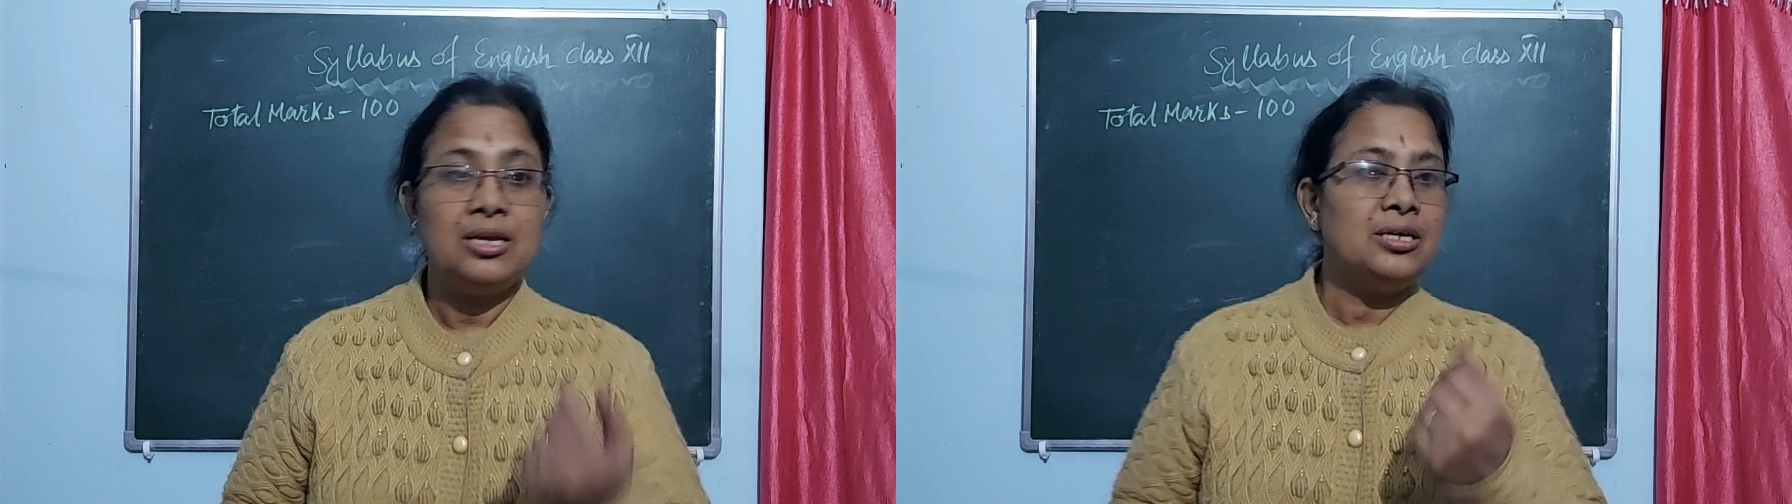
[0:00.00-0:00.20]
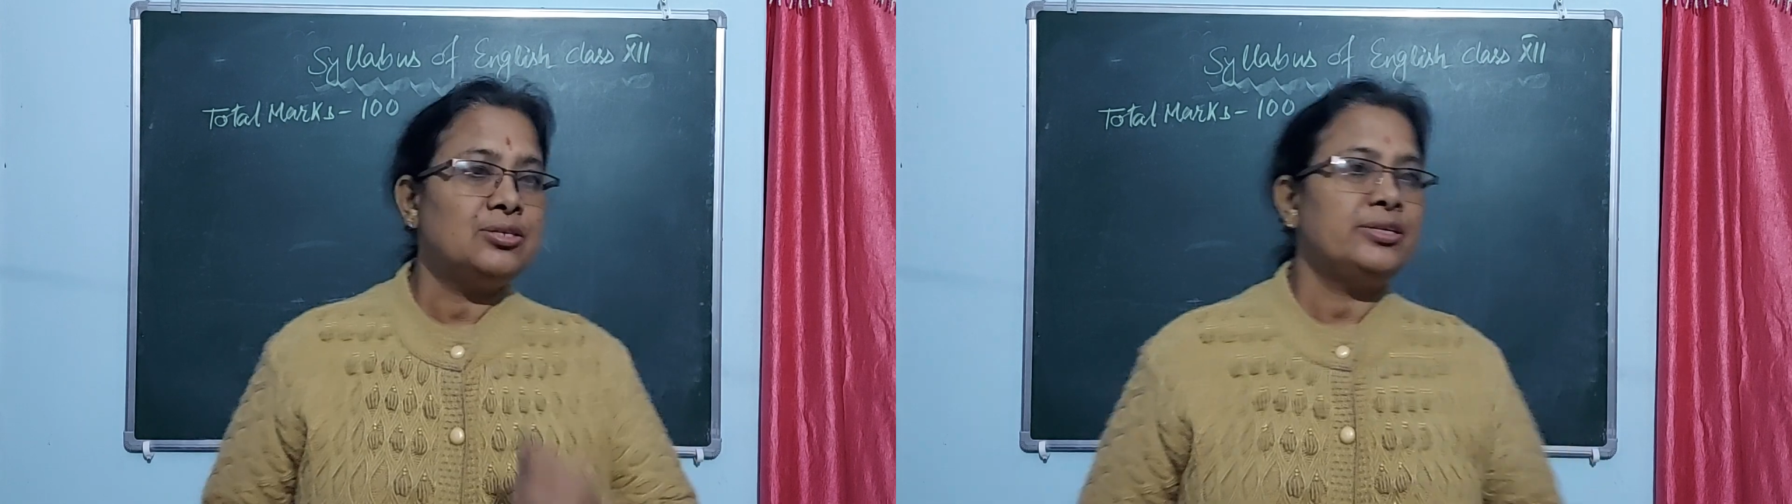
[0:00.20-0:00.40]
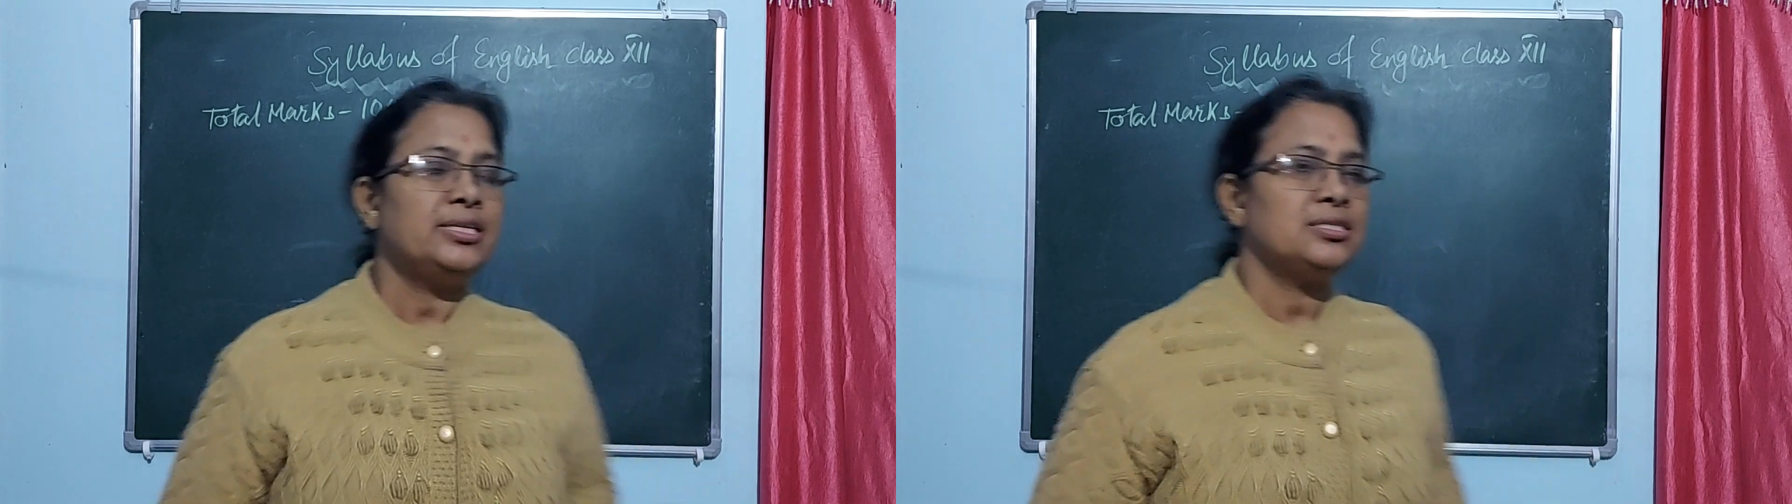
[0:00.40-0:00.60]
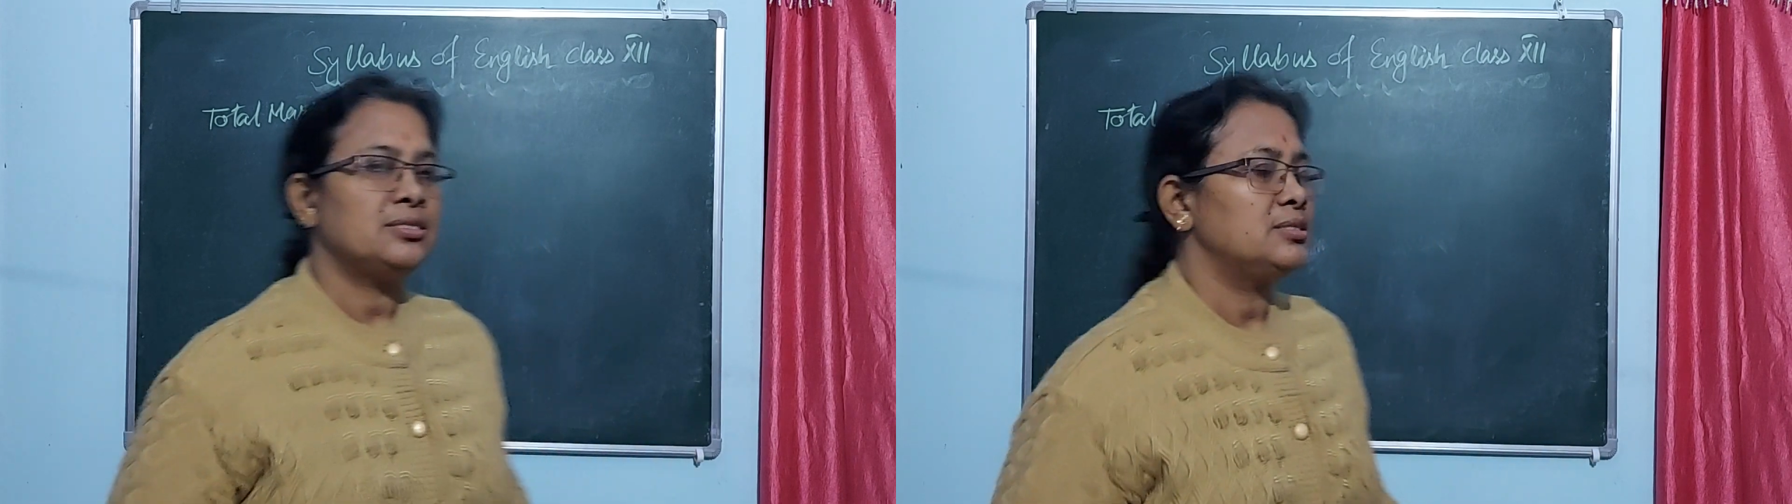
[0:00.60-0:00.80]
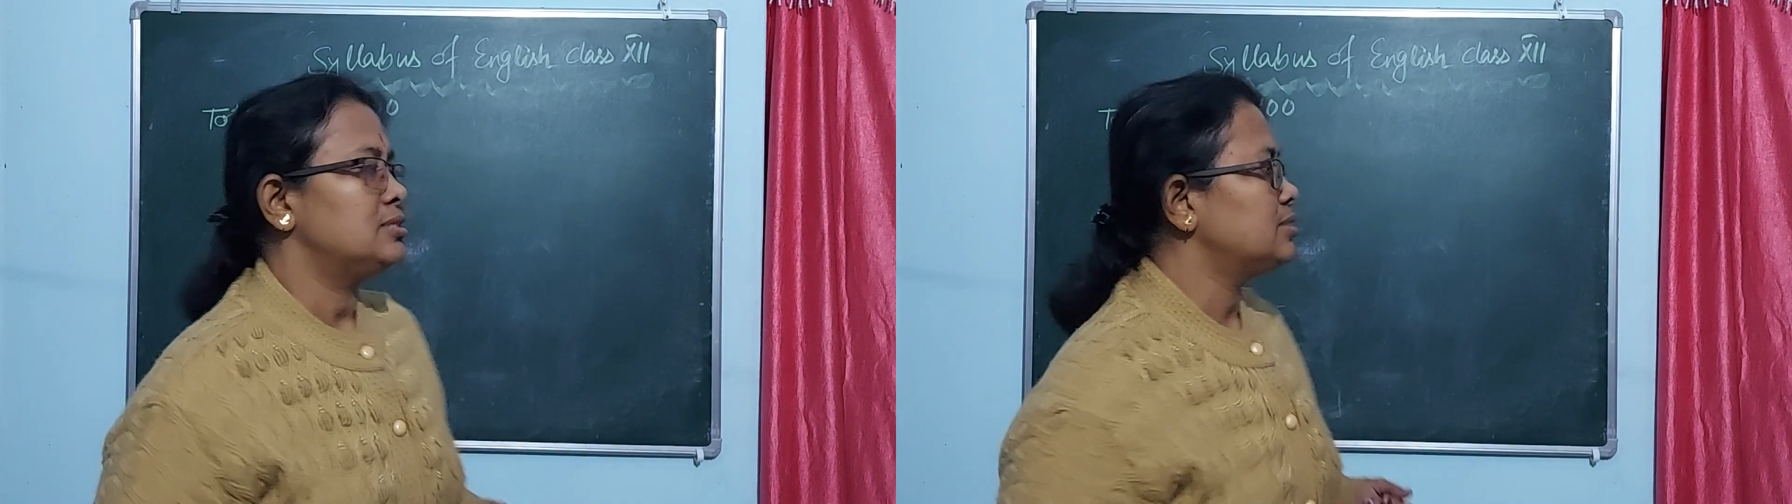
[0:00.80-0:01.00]
So let
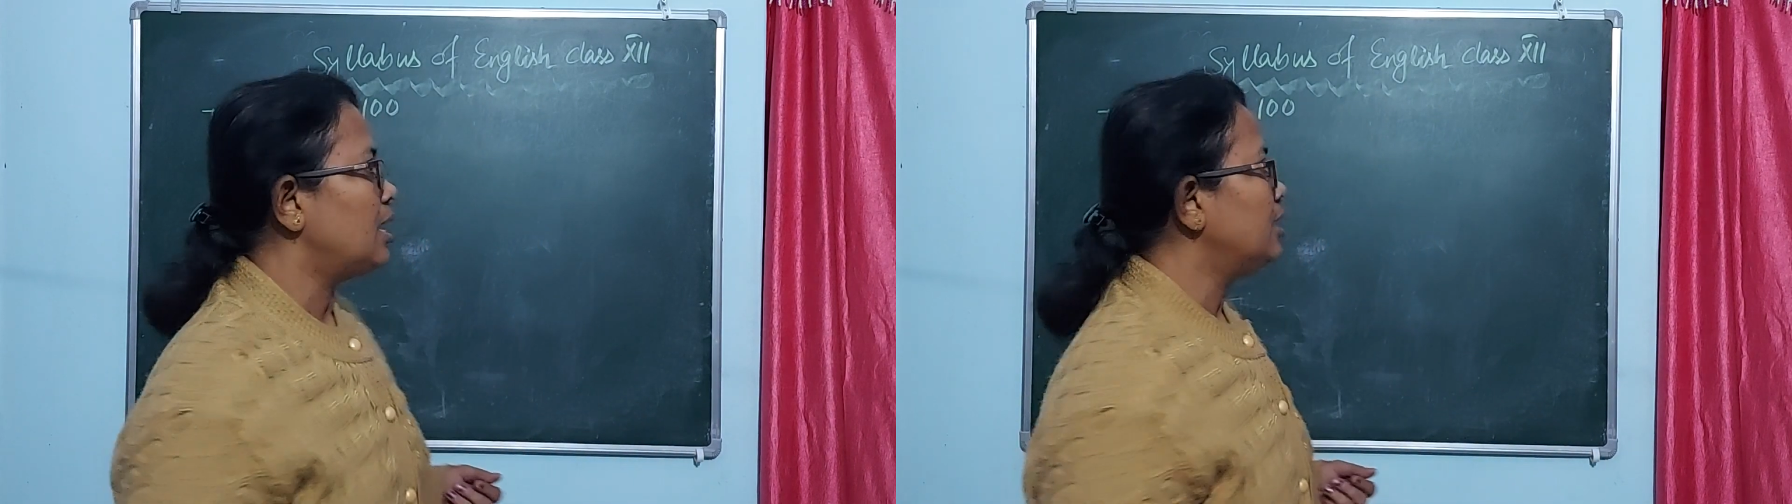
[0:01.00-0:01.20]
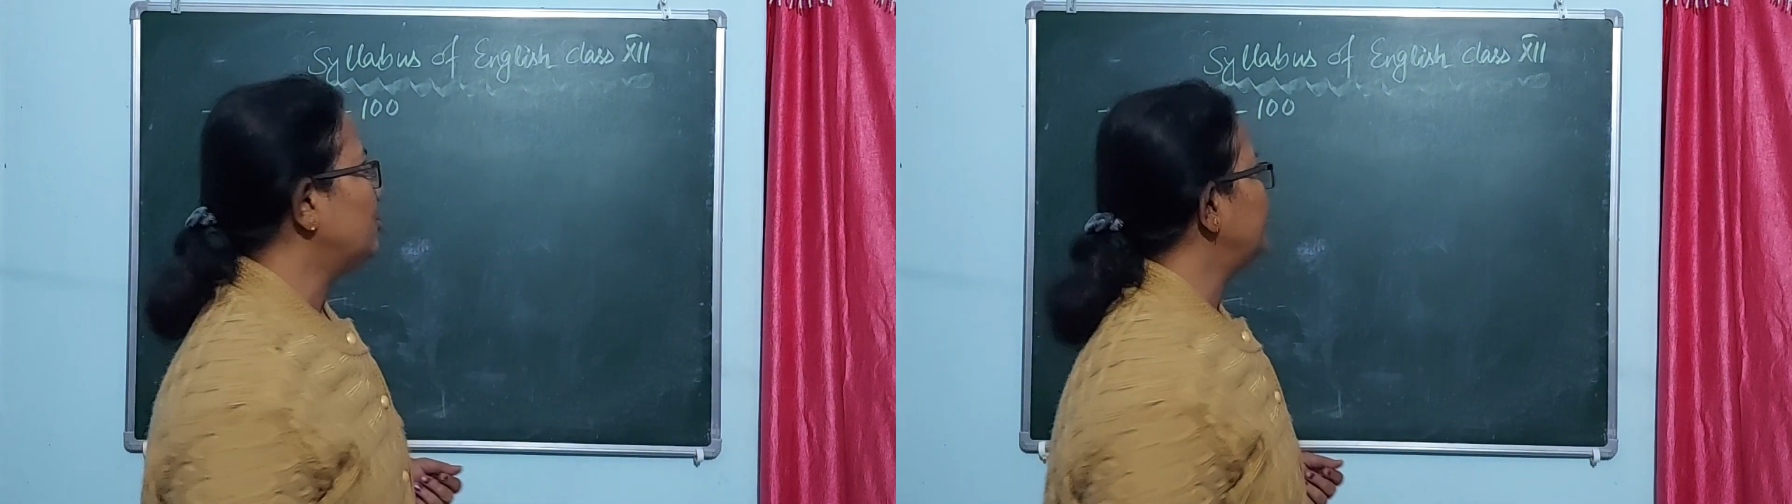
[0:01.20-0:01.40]
us start